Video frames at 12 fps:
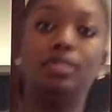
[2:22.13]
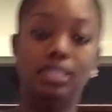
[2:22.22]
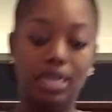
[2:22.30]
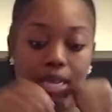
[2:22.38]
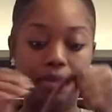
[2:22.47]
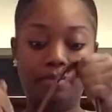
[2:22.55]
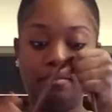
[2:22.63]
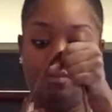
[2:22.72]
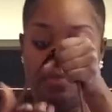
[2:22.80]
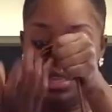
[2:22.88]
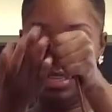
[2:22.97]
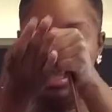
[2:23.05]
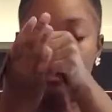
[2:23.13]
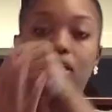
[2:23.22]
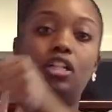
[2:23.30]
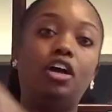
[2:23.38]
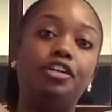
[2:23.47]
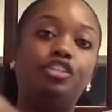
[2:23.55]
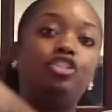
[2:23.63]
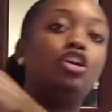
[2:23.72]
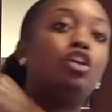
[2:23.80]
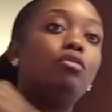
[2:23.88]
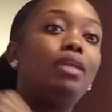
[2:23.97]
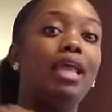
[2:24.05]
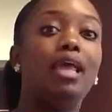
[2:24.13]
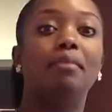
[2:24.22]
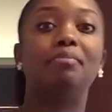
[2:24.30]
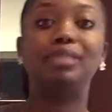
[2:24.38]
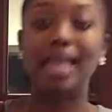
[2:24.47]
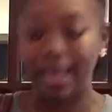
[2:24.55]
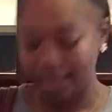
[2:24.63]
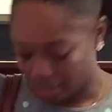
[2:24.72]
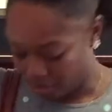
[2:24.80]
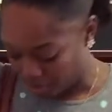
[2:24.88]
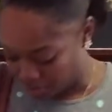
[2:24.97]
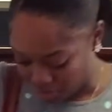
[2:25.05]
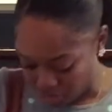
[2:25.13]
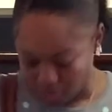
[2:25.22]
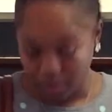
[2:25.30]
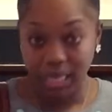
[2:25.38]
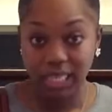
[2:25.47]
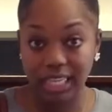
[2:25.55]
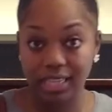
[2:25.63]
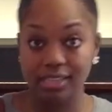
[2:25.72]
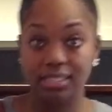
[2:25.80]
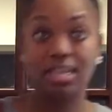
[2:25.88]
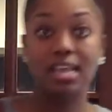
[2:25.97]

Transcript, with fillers: today. This is the large tote in black, so I'm still wearing this.